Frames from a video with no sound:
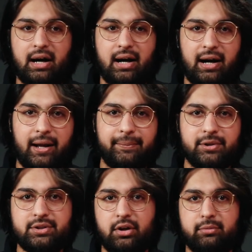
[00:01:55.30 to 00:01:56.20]
I'm
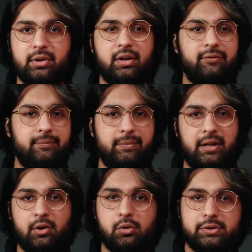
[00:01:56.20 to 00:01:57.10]
a chairman of a
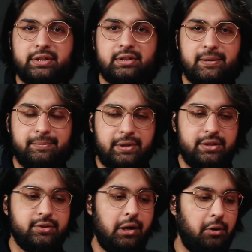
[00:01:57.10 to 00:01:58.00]
mini holding
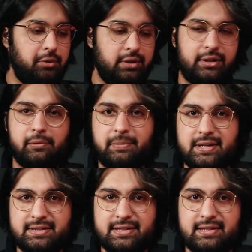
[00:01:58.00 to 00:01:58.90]
company, so I own a little
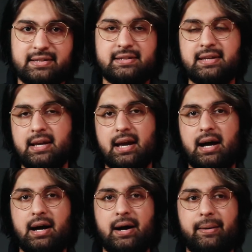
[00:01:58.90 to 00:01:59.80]
businesses.
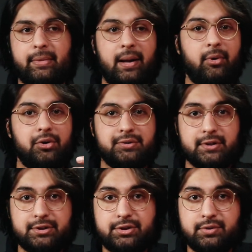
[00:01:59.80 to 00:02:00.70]
I'm
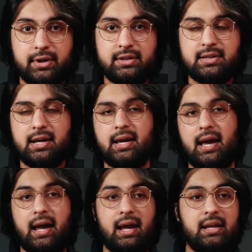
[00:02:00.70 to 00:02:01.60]
also a student,
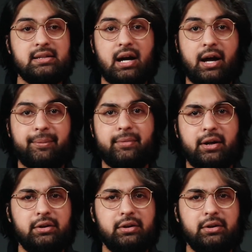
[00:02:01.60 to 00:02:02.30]
and I'm a